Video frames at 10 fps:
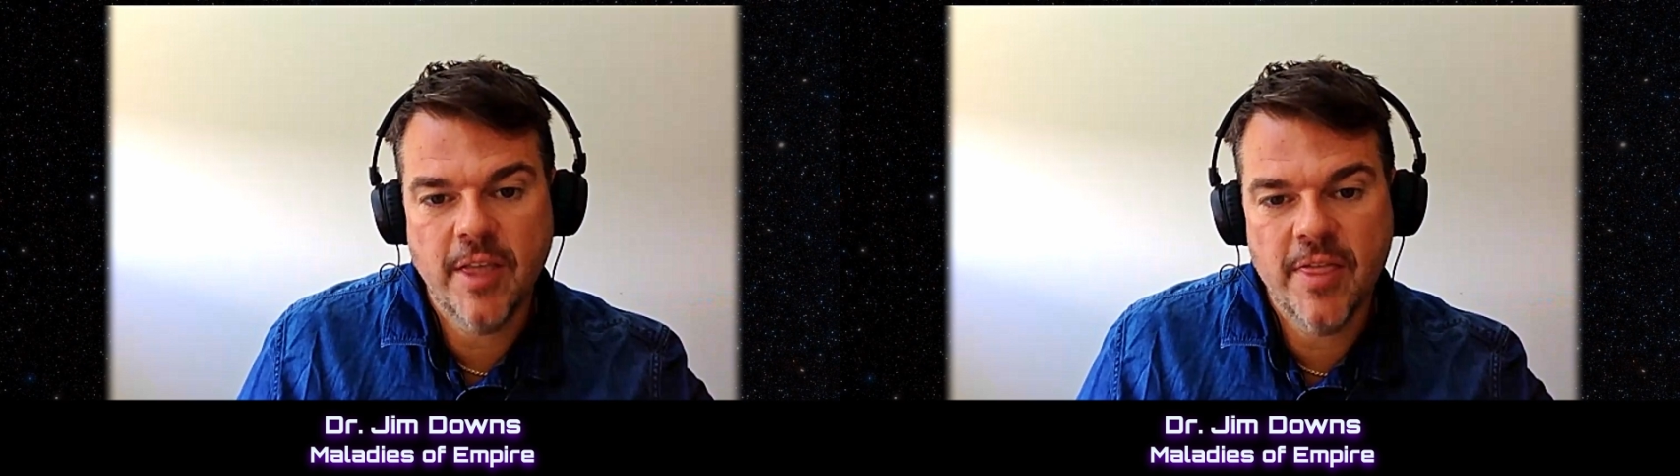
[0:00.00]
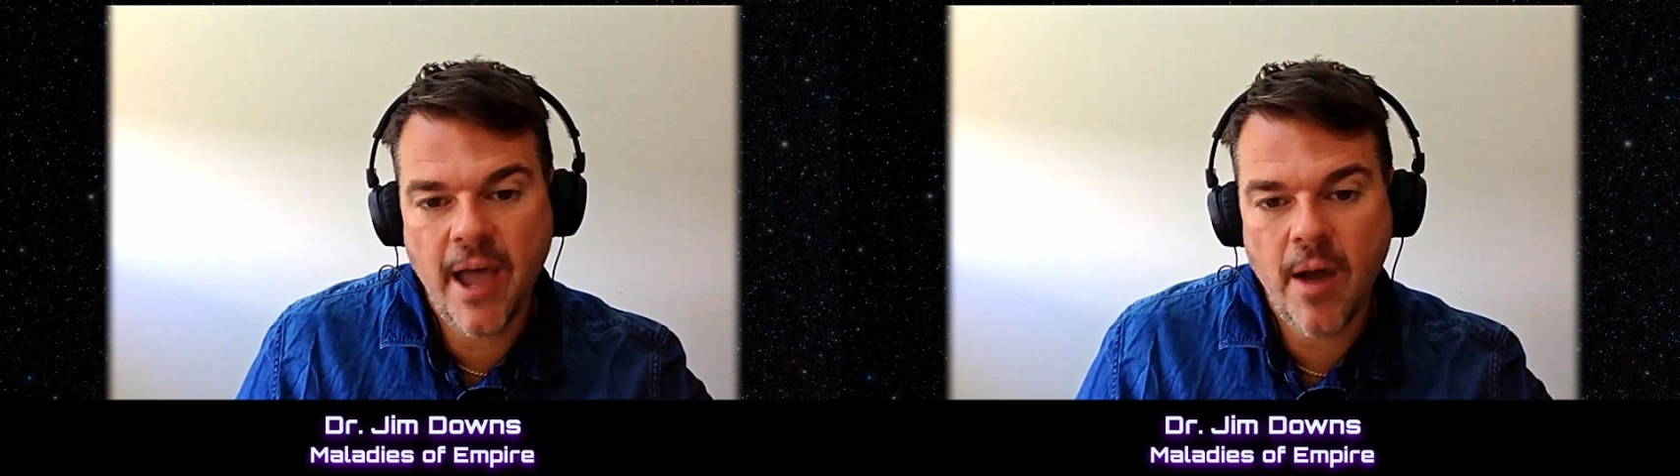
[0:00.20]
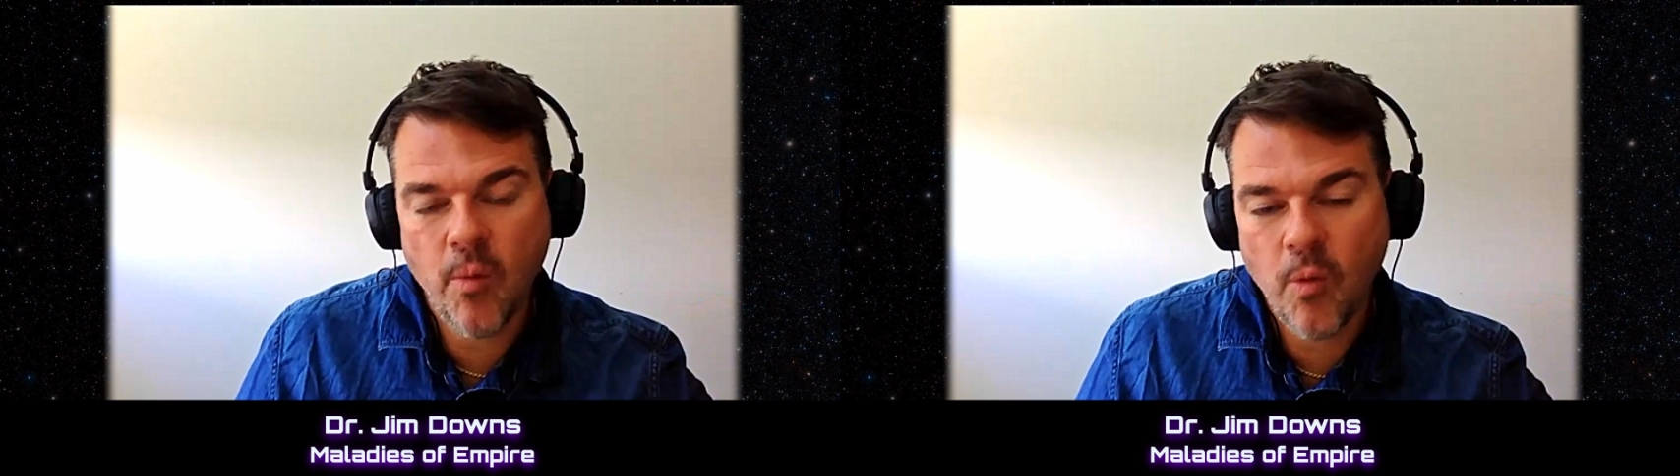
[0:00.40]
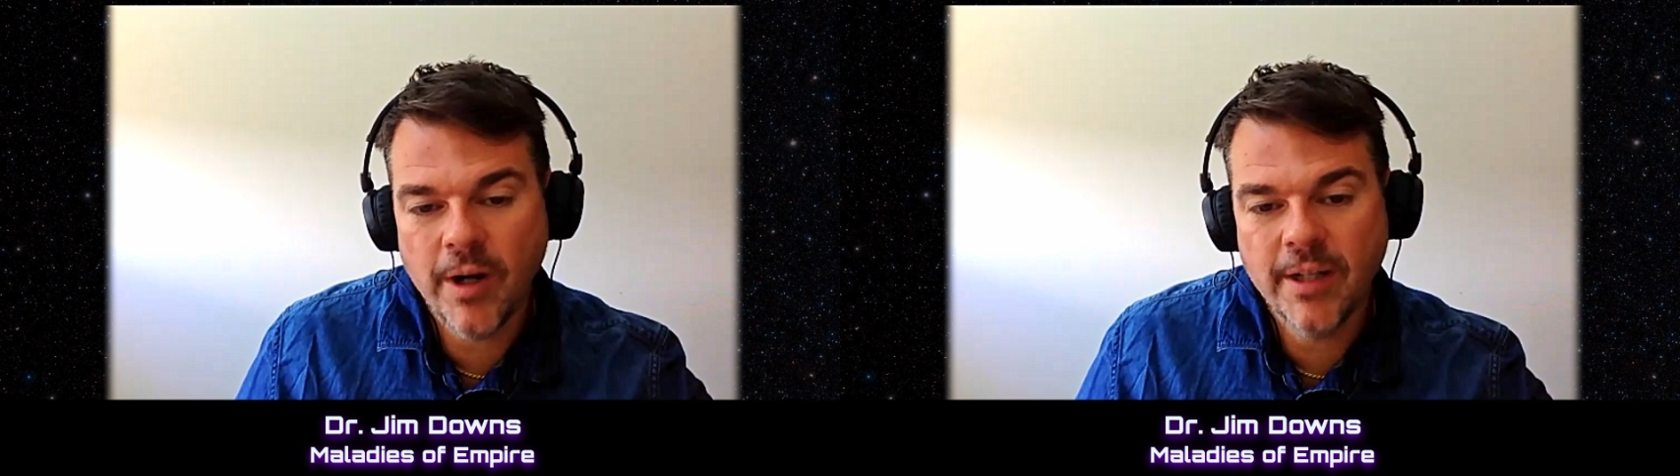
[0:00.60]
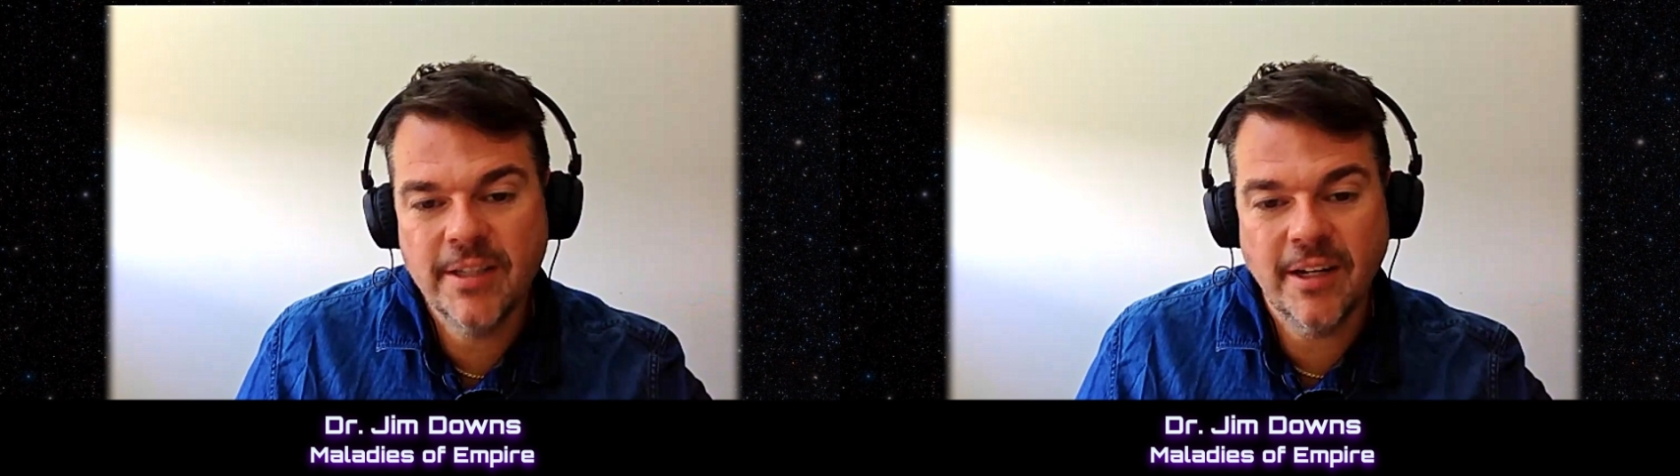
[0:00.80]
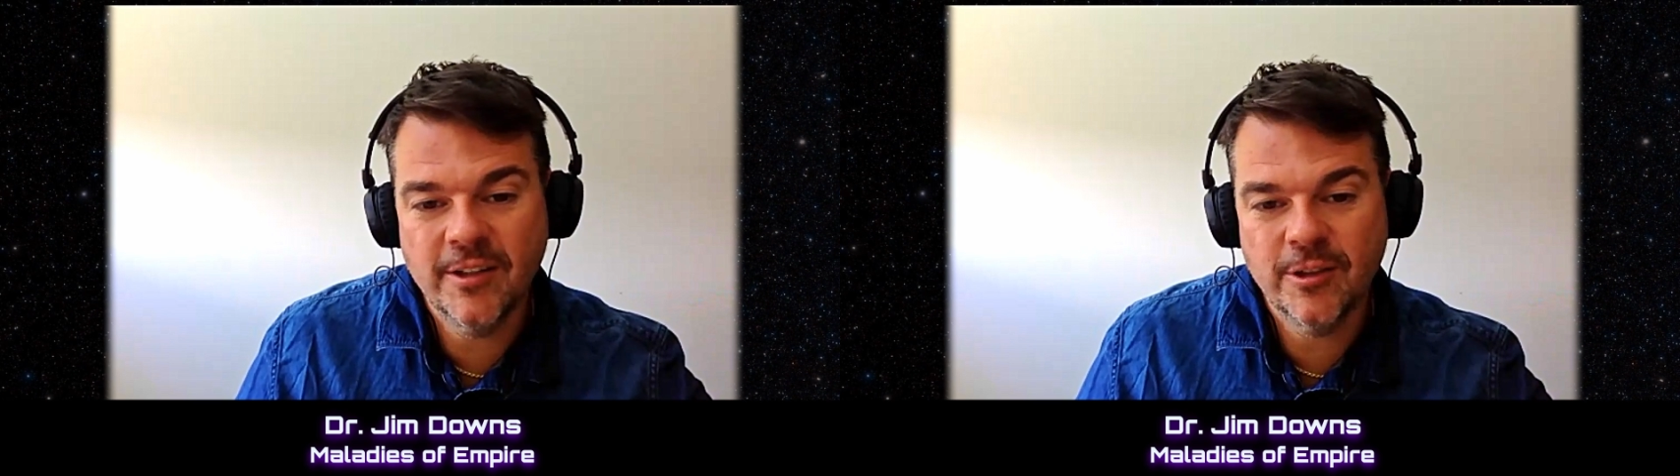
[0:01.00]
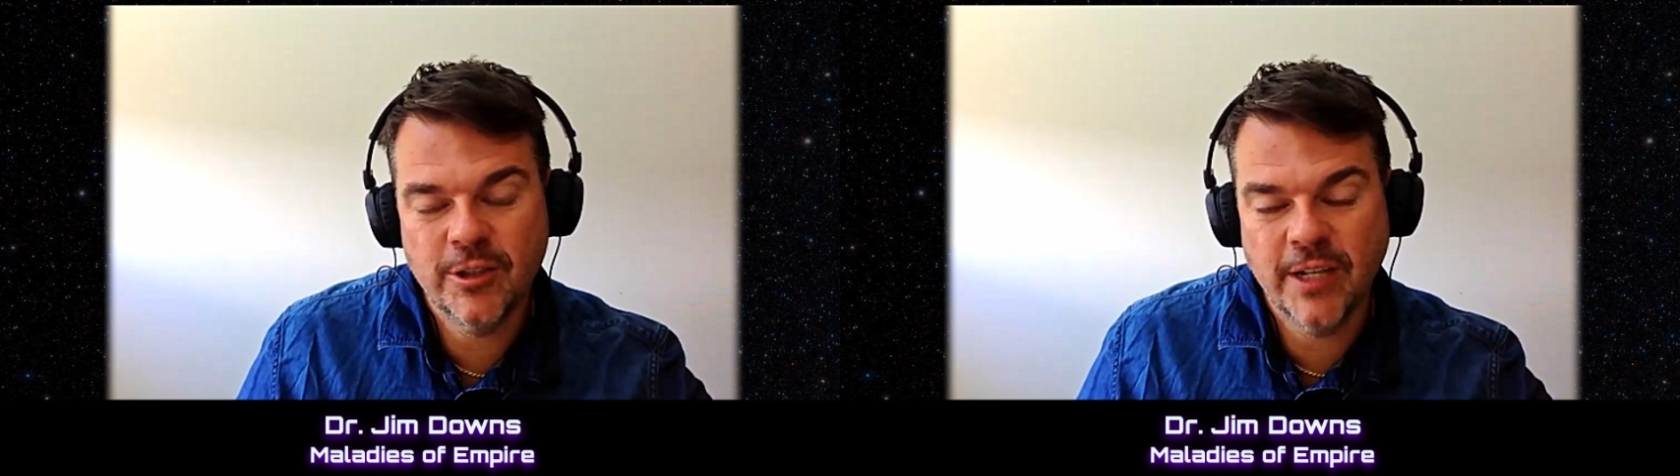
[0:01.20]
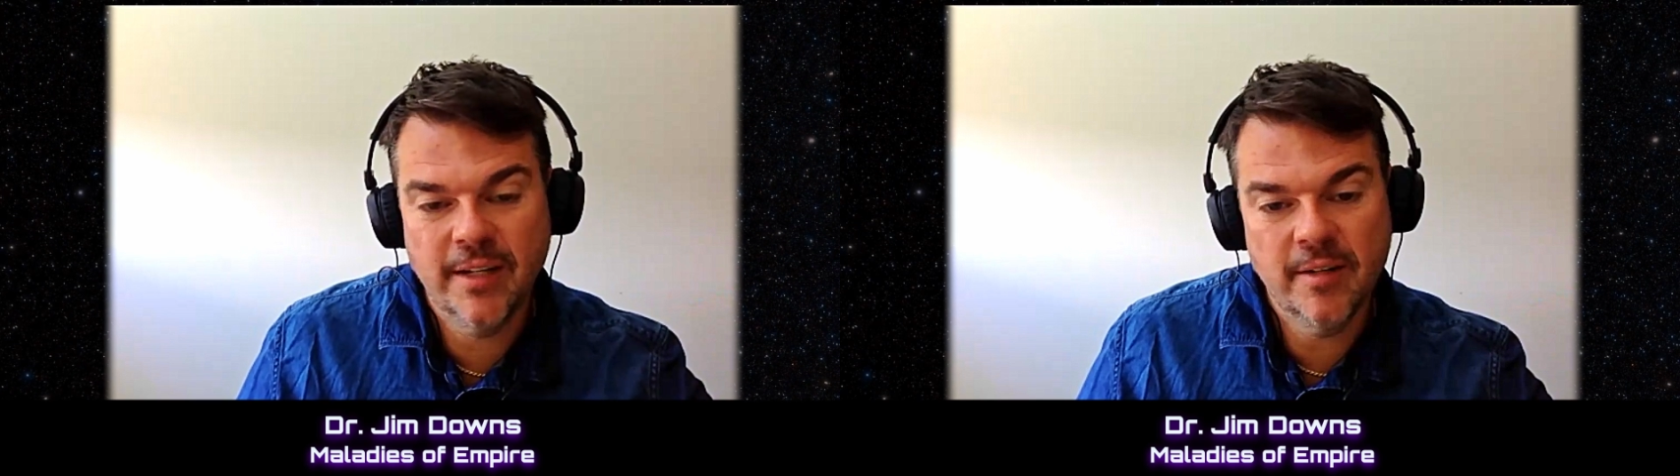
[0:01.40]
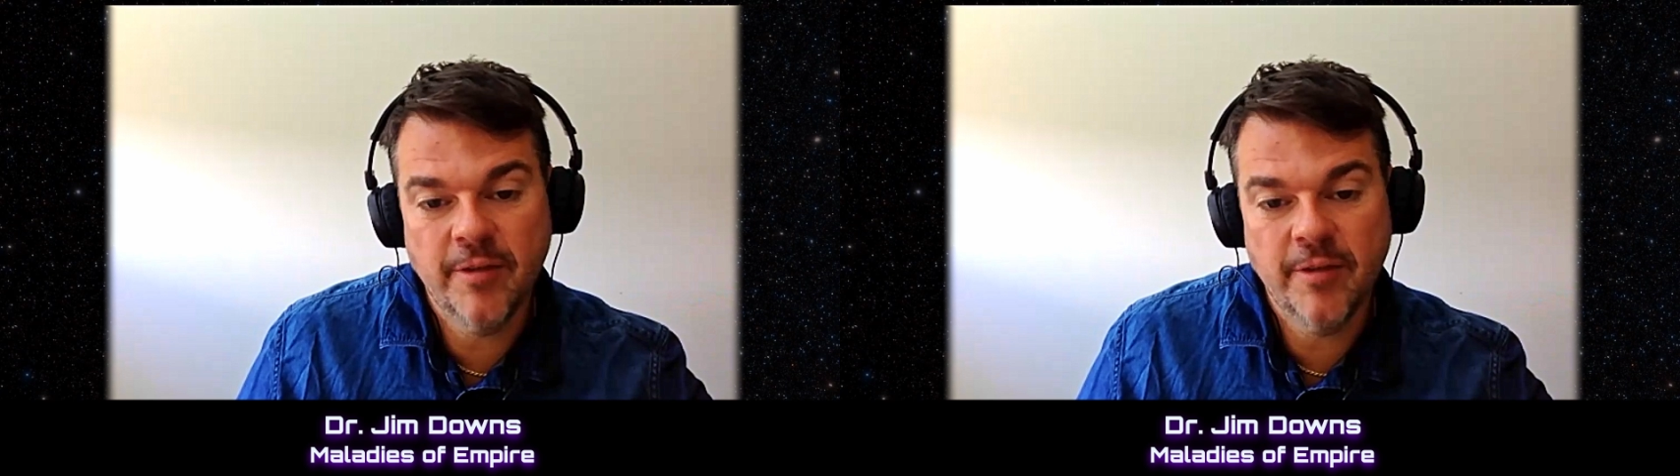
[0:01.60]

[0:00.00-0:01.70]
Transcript: that wanted to understand